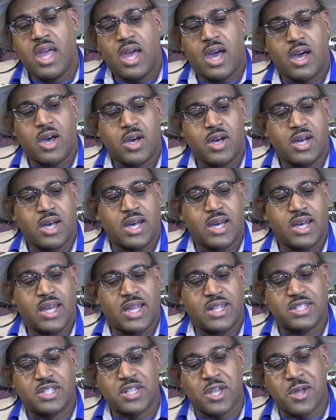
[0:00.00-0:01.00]

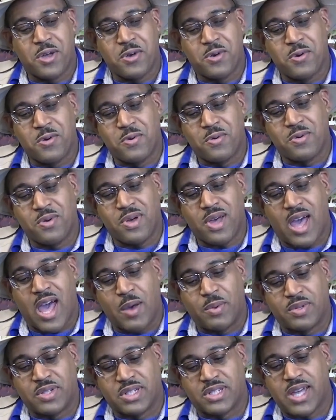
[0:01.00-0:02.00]
And so I
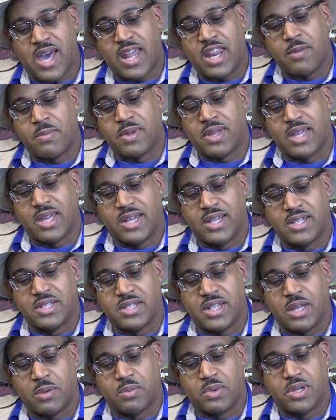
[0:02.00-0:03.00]
was excited because
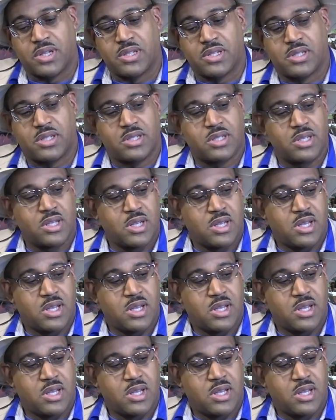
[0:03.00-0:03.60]
it was,